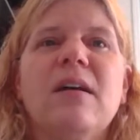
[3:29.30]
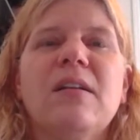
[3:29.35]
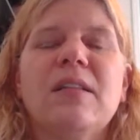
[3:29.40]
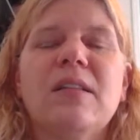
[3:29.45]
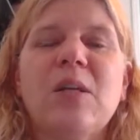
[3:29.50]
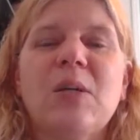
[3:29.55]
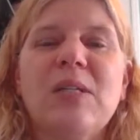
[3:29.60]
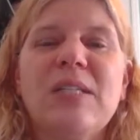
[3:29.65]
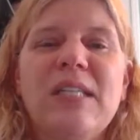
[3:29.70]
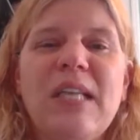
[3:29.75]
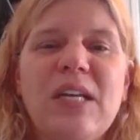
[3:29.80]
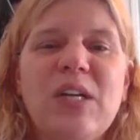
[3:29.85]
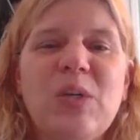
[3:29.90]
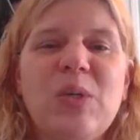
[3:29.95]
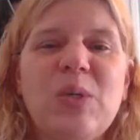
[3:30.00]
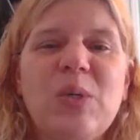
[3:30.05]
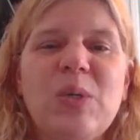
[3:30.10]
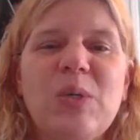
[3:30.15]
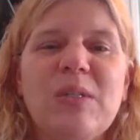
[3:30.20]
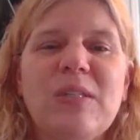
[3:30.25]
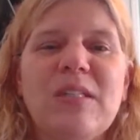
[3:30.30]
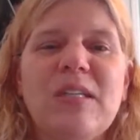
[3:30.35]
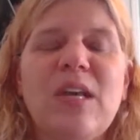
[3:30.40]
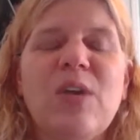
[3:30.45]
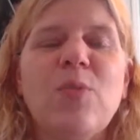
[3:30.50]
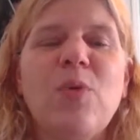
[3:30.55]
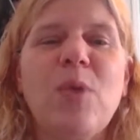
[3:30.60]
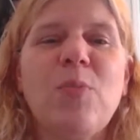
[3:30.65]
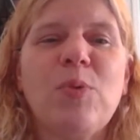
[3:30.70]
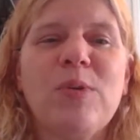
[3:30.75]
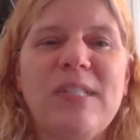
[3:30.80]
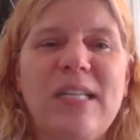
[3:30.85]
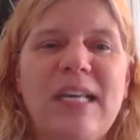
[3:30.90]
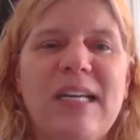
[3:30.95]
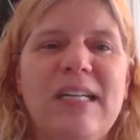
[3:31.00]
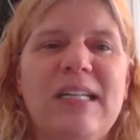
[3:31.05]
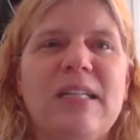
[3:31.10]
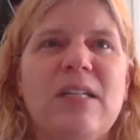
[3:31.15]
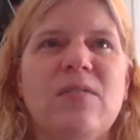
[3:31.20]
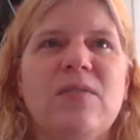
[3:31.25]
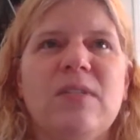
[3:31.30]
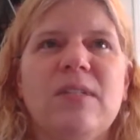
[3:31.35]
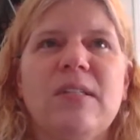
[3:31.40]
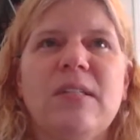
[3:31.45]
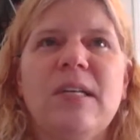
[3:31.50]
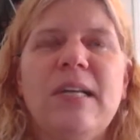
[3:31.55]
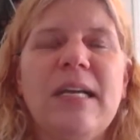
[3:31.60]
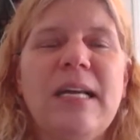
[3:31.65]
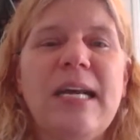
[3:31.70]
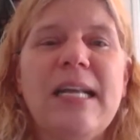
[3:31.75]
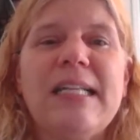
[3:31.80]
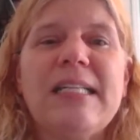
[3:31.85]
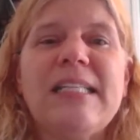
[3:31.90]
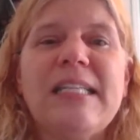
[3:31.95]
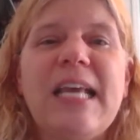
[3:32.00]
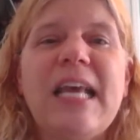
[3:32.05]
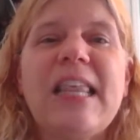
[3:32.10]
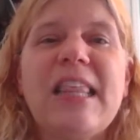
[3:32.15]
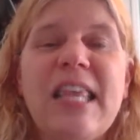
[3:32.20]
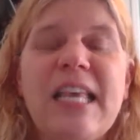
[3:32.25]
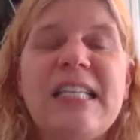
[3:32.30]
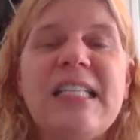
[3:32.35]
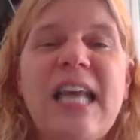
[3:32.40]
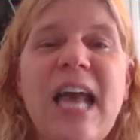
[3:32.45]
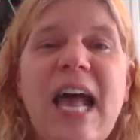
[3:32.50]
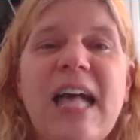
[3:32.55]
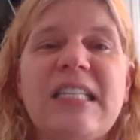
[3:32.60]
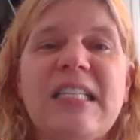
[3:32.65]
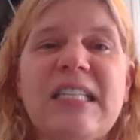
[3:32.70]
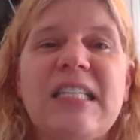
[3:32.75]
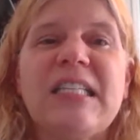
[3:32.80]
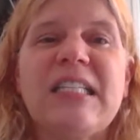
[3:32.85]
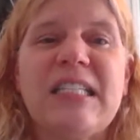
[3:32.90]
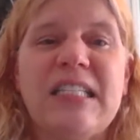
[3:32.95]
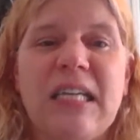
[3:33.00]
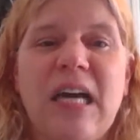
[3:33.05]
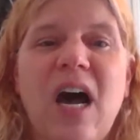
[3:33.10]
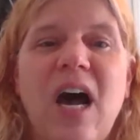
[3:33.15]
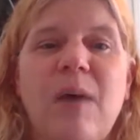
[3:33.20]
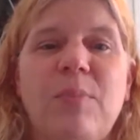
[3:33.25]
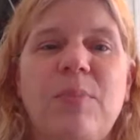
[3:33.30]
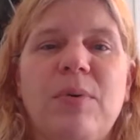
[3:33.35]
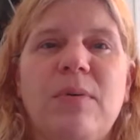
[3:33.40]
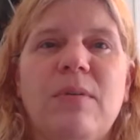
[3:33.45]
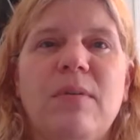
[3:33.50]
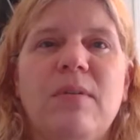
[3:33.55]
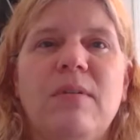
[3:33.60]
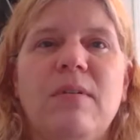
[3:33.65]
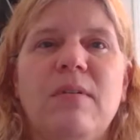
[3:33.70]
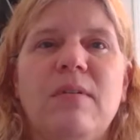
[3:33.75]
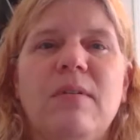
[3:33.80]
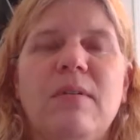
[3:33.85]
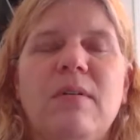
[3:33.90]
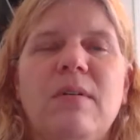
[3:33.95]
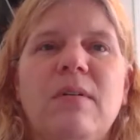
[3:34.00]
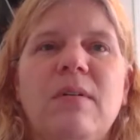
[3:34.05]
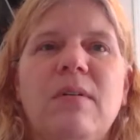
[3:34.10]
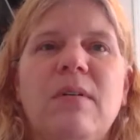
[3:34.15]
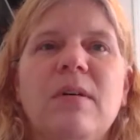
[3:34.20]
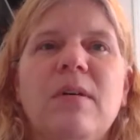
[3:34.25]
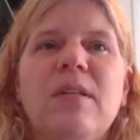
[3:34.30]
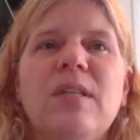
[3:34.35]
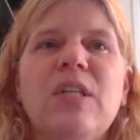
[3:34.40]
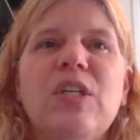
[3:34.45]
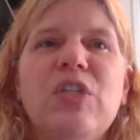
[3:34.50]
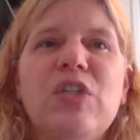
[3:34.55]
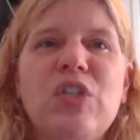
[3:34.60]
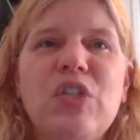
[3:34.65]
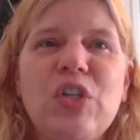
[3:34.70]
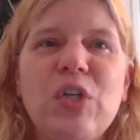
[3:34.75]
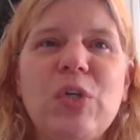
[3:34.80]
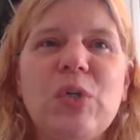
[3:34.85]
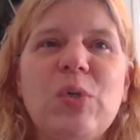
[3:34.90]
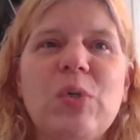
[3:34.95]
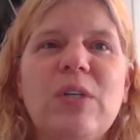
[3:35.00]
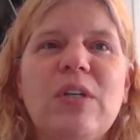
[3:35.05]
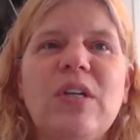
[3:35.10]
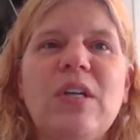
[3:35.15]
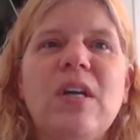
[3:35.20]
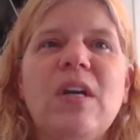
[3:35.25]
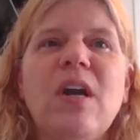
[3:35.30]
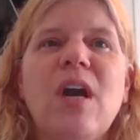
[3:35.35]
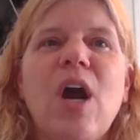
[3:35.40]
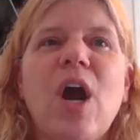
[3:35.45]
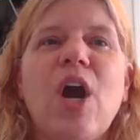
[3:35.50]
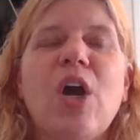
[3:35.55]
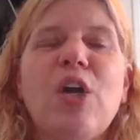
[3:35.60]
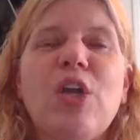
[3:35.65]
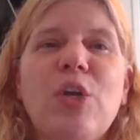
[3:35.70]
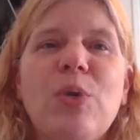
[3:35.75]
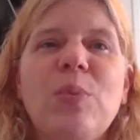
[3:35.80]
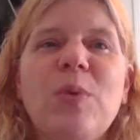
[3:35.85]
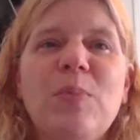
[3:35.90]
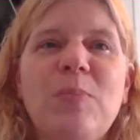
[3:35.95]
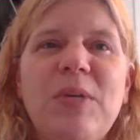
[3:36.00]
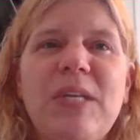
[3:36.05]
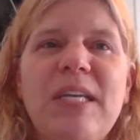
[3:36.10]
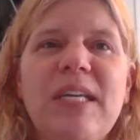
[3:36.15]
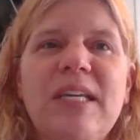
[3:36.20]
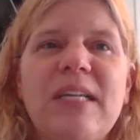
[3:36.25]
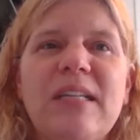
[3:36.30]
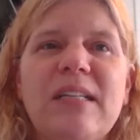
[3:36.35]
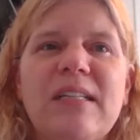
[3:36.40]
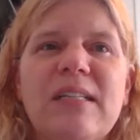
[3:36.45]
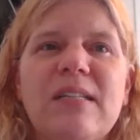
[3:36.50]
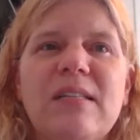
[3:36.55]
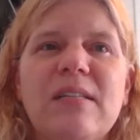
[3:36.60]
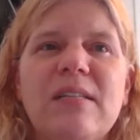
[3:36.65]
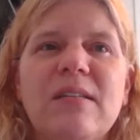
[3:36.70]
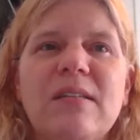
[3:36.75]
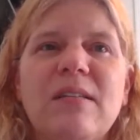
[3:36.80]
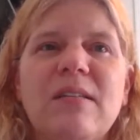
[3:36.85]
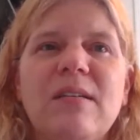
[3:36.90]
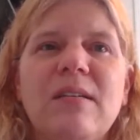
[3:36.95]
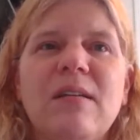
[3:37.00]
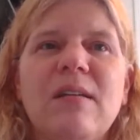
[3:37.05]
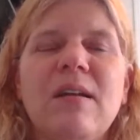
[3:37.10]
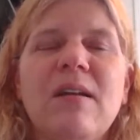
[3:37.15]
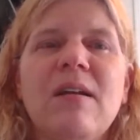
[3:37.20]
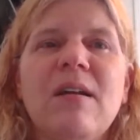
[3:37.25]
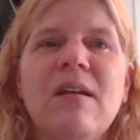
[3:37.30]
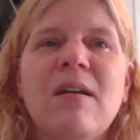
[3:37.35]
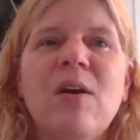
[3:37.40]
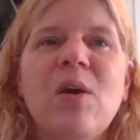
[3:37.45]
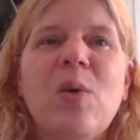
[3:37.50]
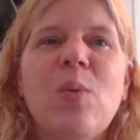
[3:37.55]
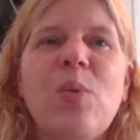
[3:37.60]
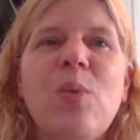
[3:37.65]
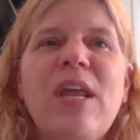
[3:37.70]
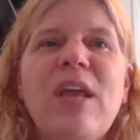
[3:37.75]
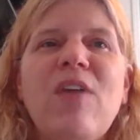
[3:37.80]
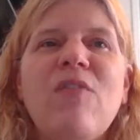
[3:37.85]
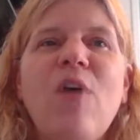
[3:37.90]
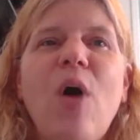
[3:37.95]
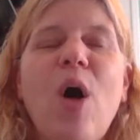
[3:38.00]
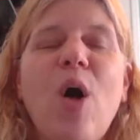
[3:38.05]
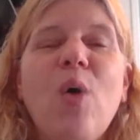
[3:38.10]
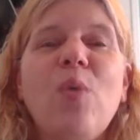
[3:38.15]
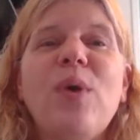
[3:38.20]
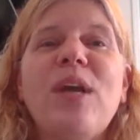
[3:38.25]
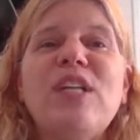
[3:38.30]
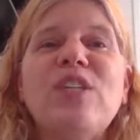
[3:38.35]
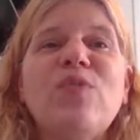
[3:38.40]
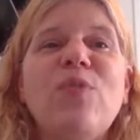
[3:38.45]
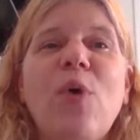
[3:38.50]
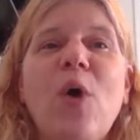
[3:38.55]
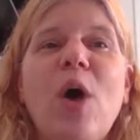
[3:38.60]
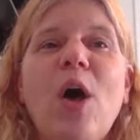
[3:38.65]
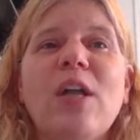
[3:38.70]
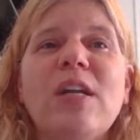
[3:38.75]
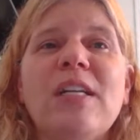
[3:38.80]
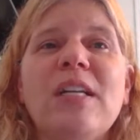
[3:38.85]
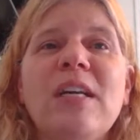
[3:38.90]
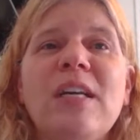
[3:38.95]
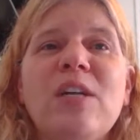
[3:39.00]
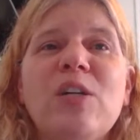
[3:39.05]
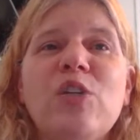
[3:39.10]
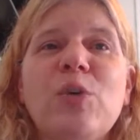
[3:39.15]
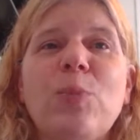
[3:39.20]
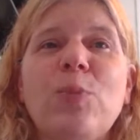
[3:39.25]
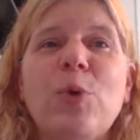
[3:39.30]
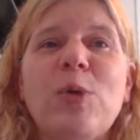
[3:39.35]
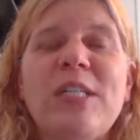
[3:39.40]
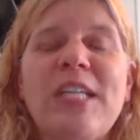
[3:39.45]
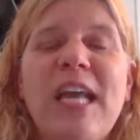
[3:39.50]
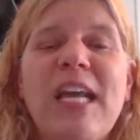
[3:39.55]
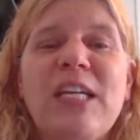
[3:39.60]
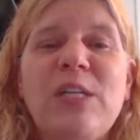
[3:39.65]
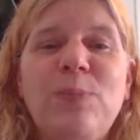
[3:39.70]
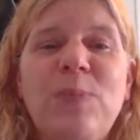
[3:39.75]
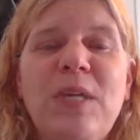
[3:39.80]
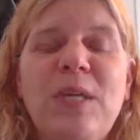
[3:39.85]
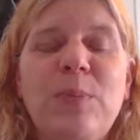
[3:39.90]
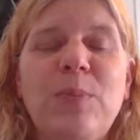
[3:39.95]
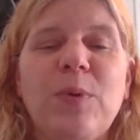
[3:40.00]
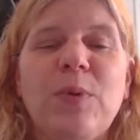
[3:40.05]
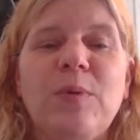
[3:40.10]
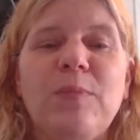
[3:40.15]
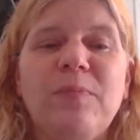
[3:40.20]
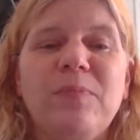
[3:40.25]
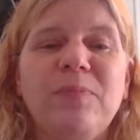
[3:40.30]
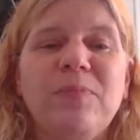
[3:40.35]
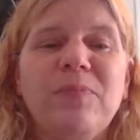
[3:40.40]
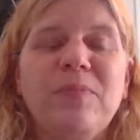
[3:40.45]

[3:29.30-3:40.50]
their senators and representatives and say, this has to stop. These children are human beings. We have always fought to protect people.